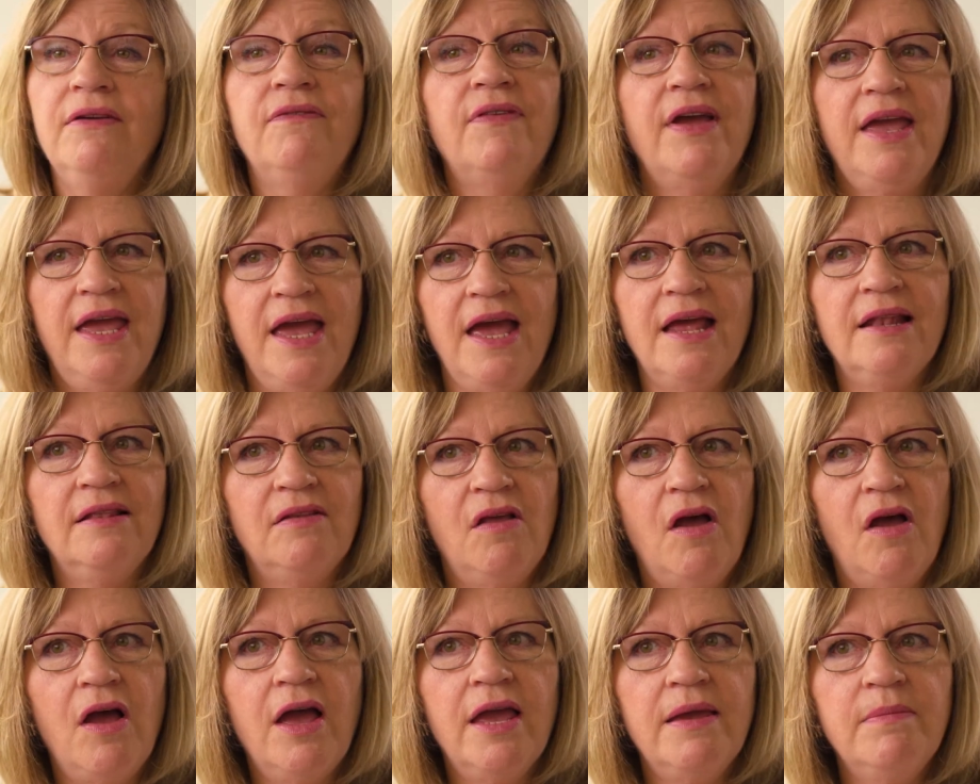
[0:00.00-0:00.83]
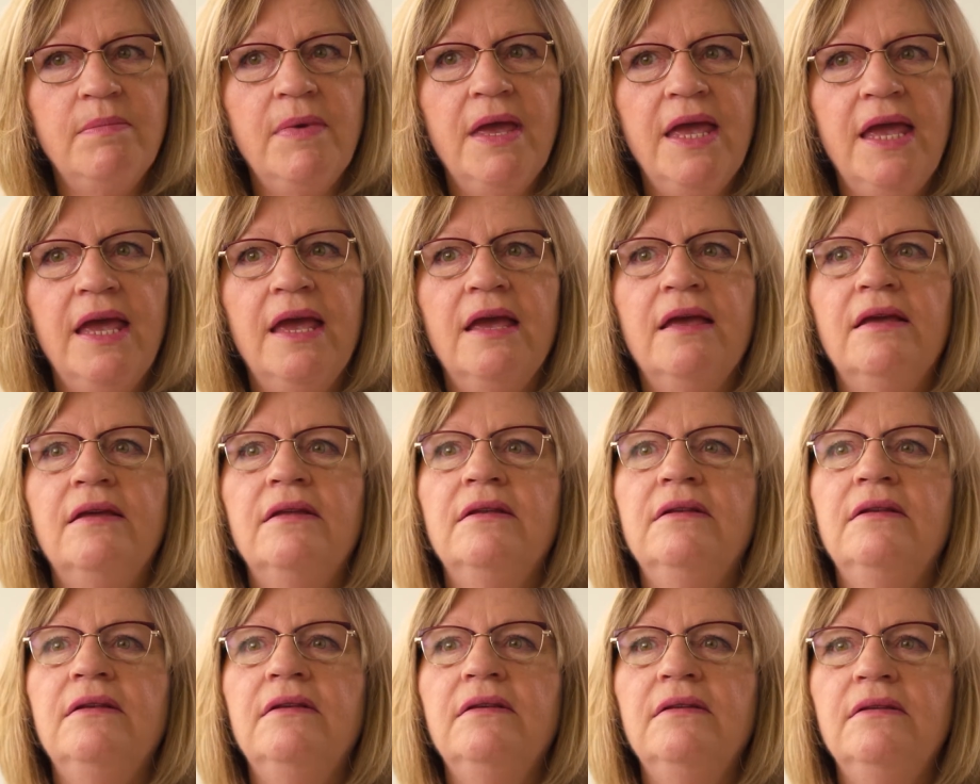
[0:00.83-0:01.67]
if I had Lyme,
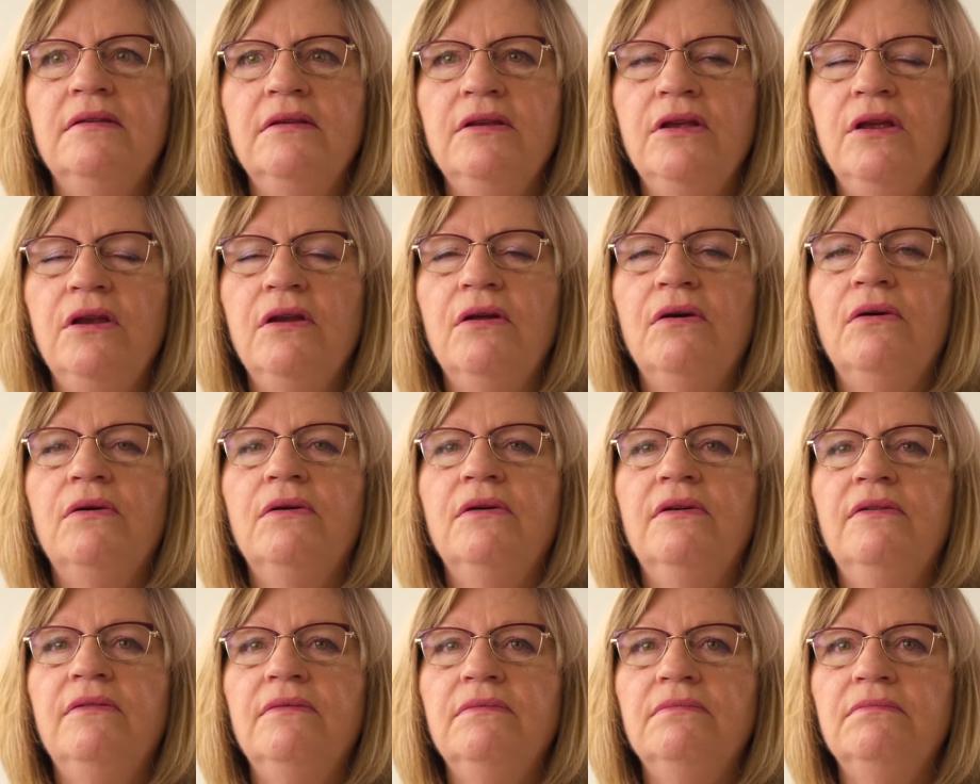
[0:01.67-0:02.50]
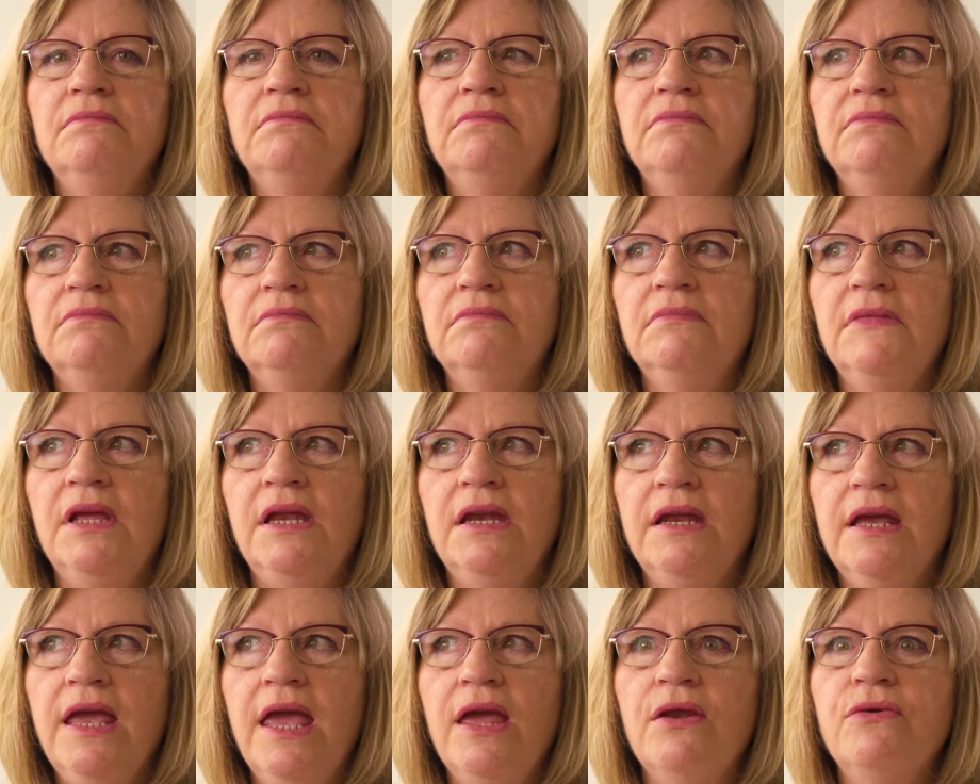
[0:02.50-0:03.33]
and you know,
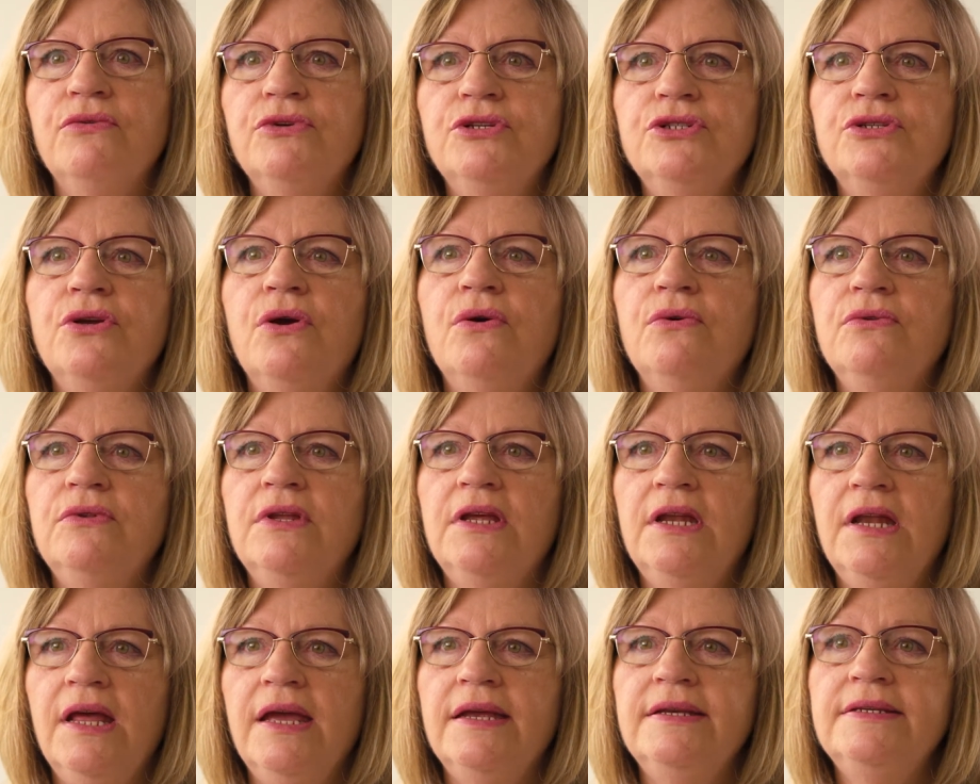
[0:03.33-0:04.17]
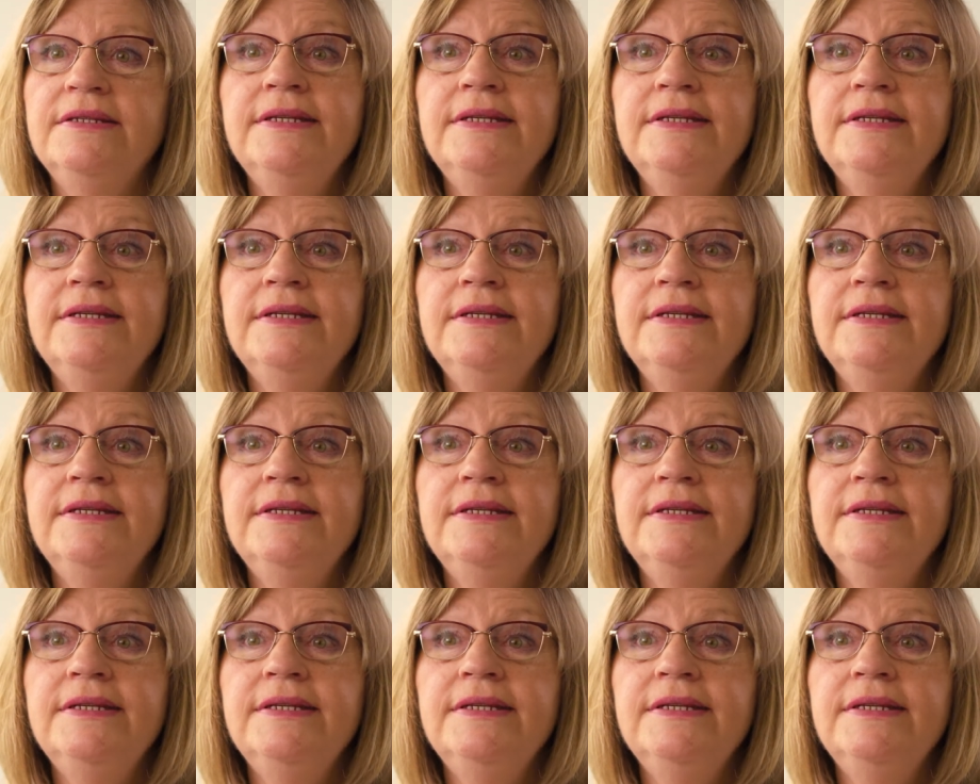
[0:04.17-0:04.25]
indicators showed that I